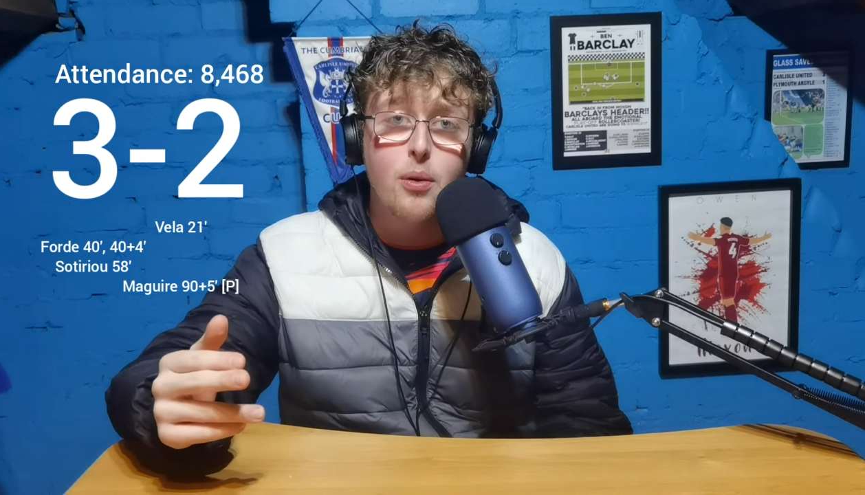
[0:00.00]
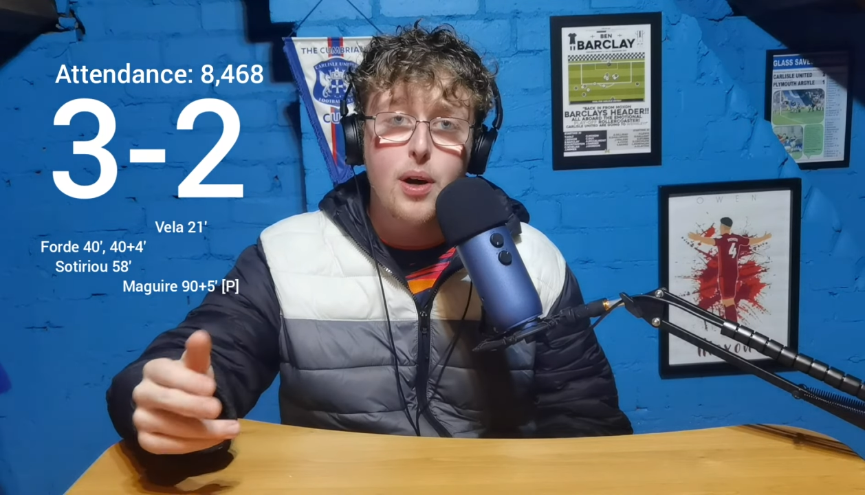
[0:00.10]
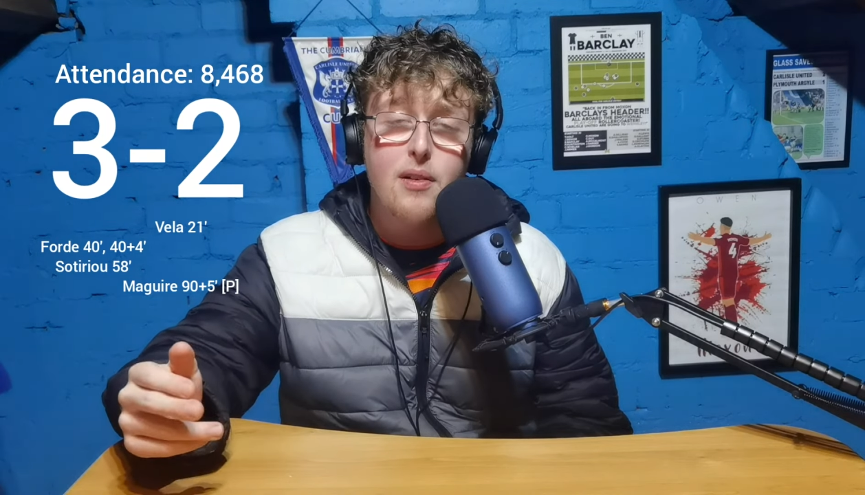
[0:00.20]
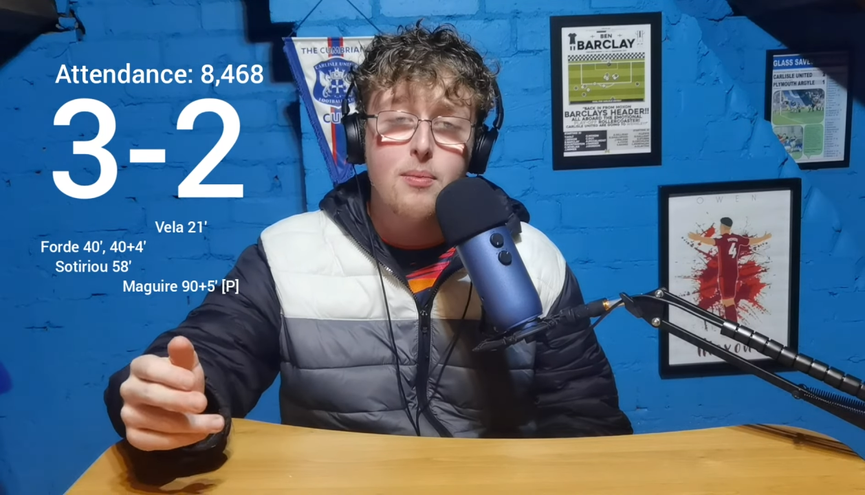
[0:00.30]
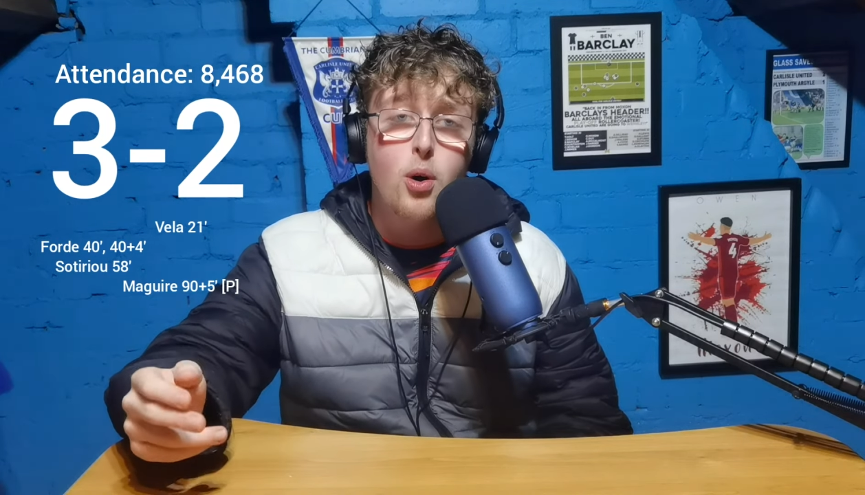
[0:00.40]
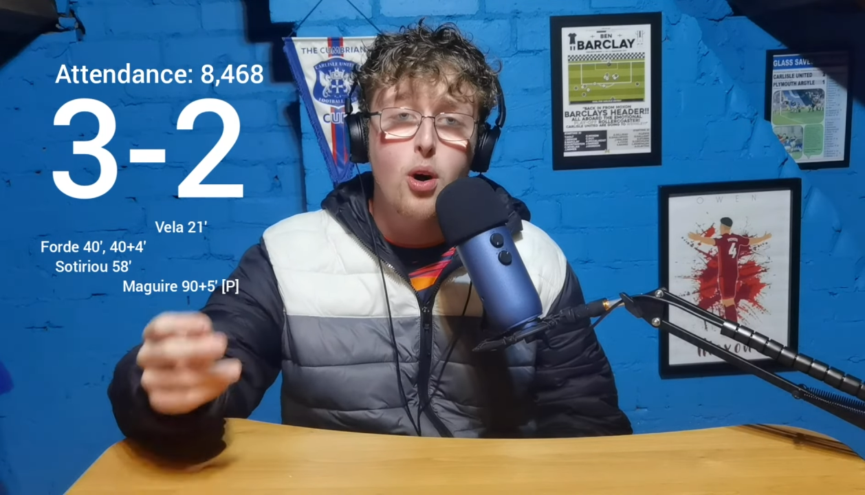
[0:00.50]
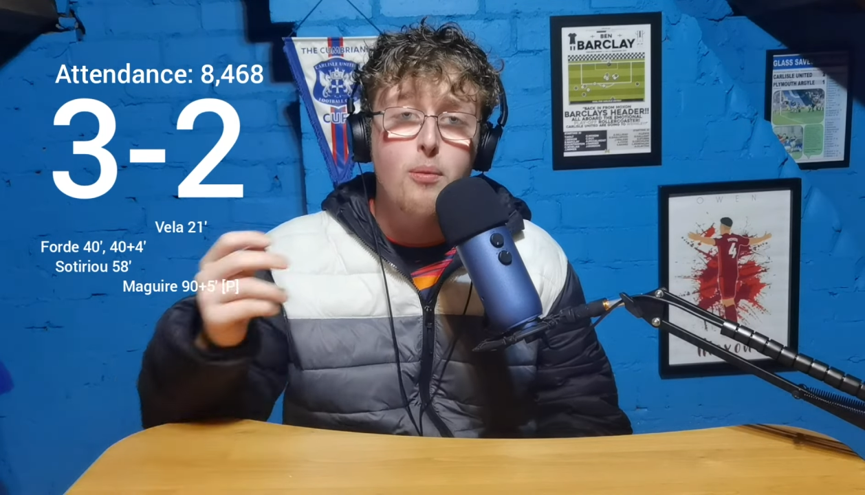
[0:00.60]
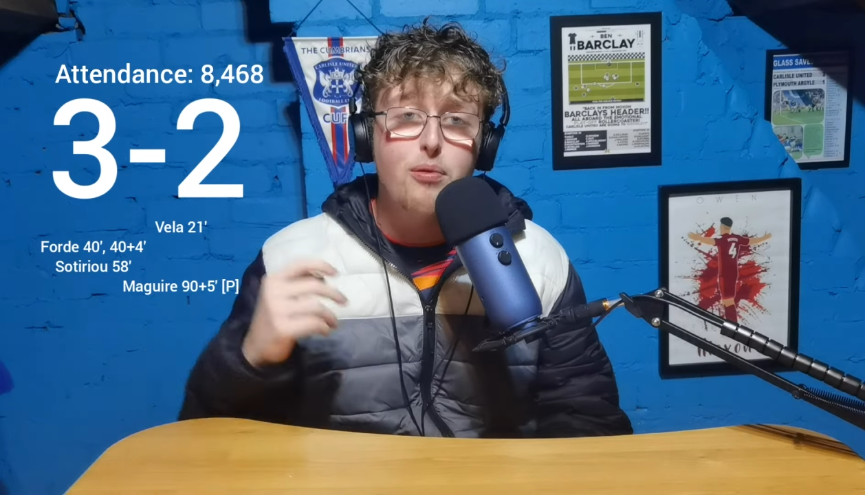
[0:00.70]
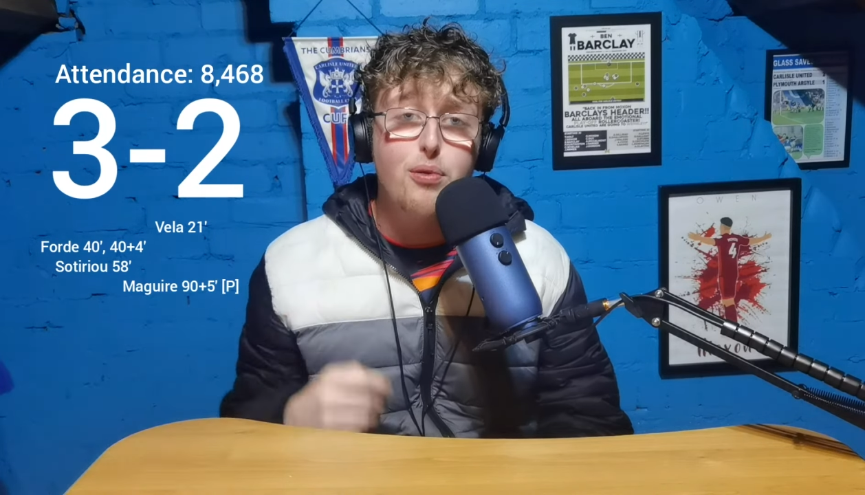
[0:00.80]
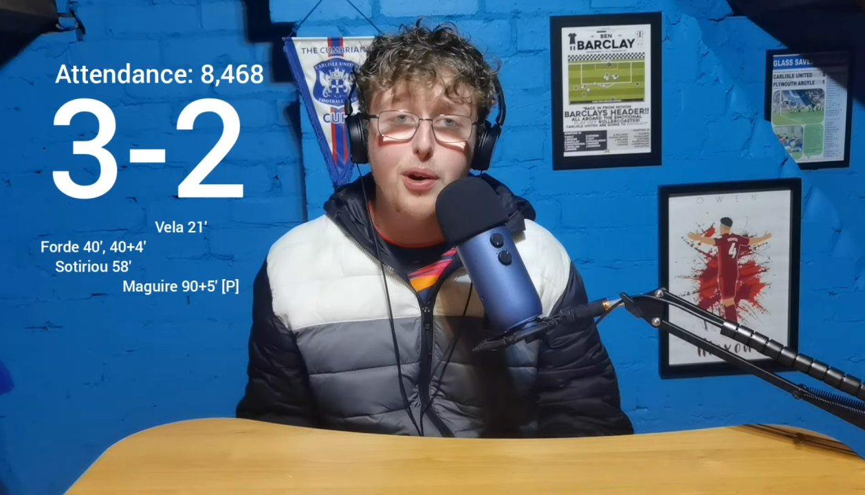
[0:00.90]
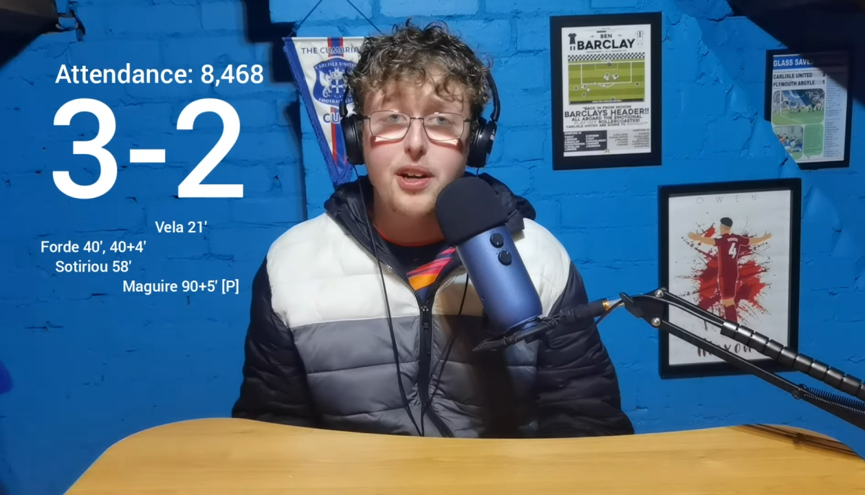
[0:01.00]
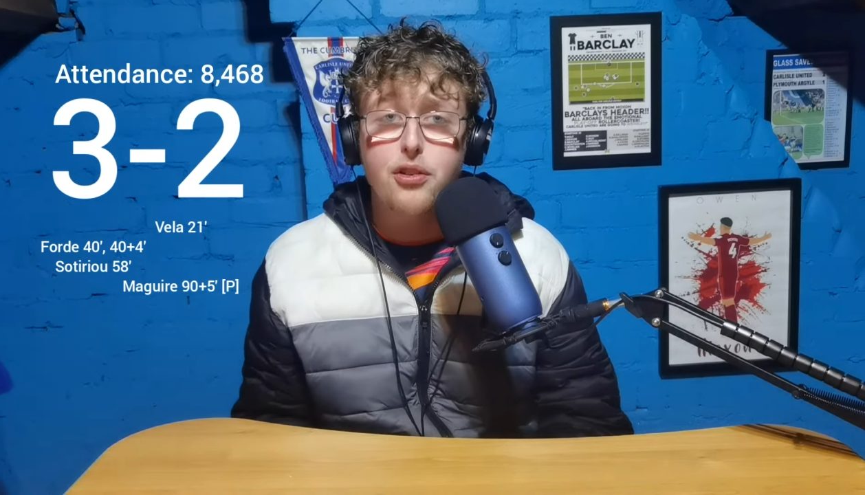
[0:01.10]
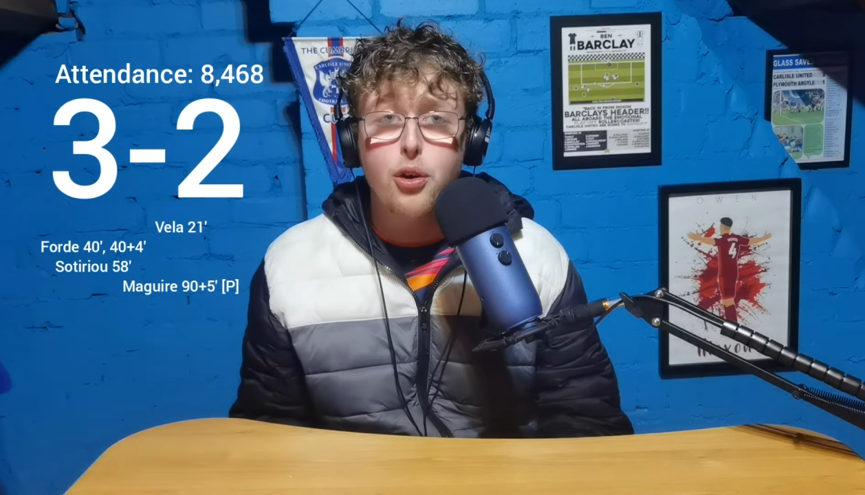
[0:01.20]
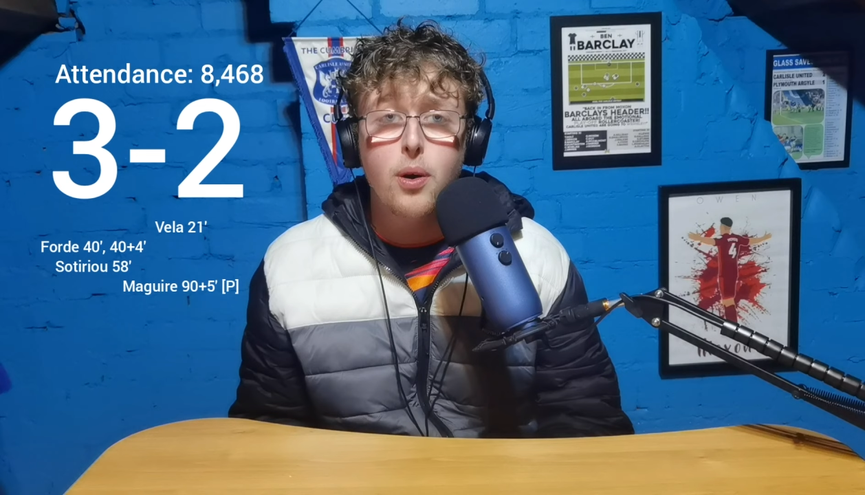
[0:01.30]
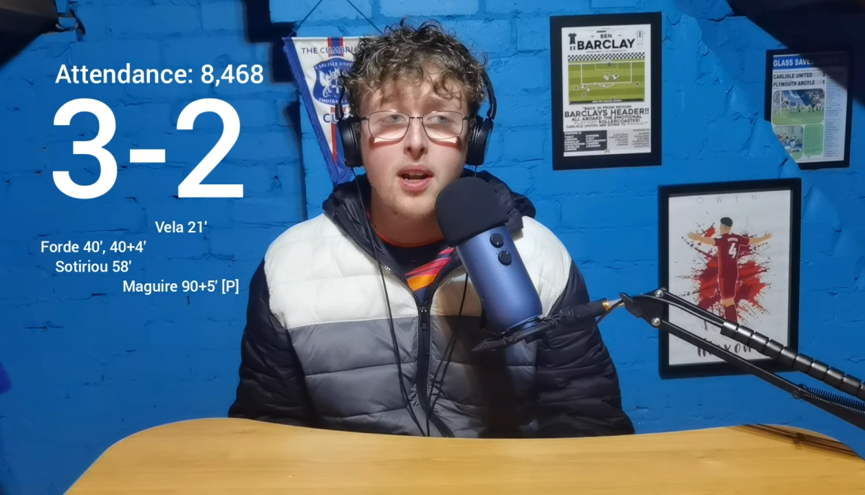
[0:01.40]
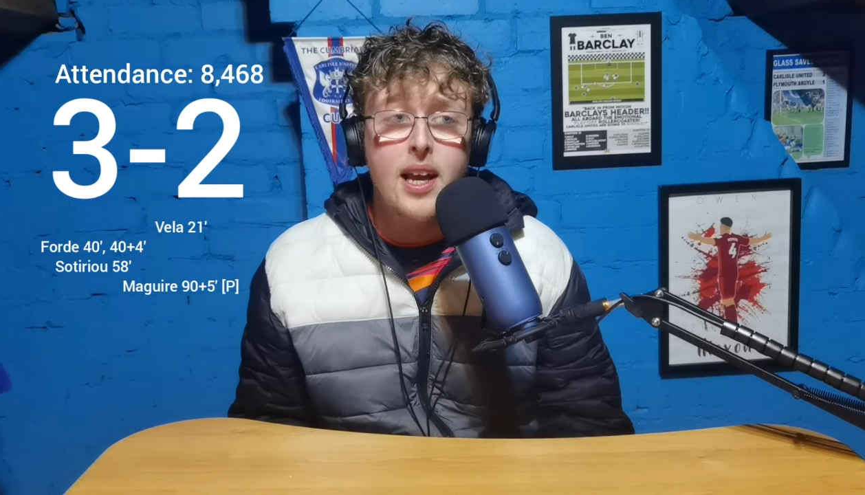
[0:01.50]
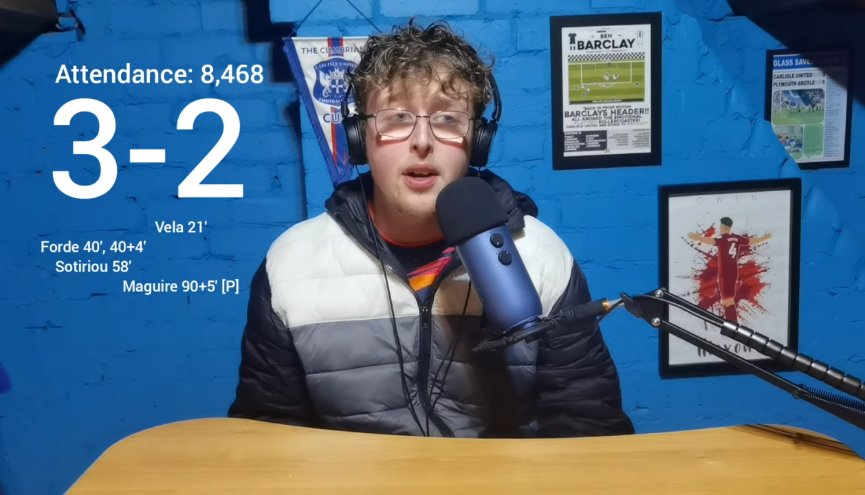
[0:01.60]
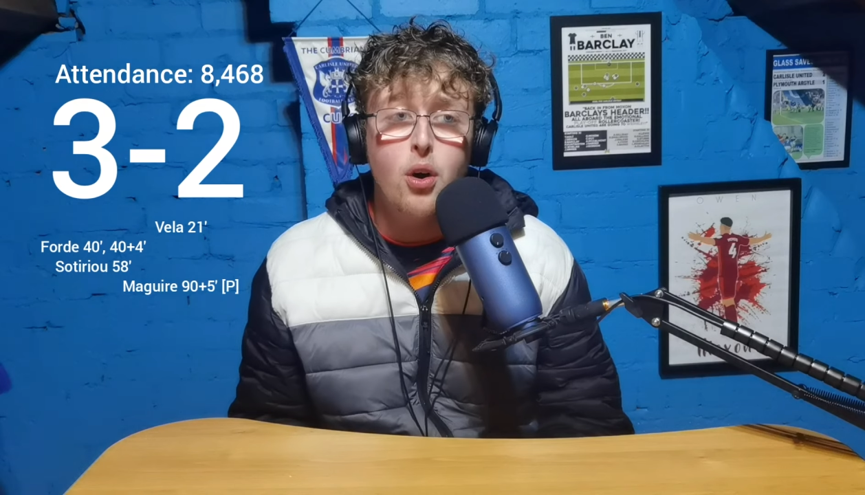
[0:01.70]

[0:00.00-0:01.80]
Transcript: away from home 3-2 at Leyton,